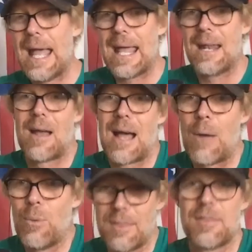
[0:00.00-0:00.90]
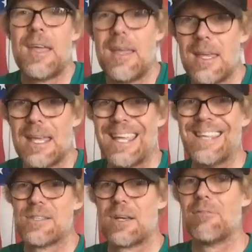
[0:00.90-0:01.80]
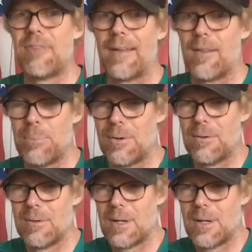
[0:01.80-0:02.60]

and I would think is available.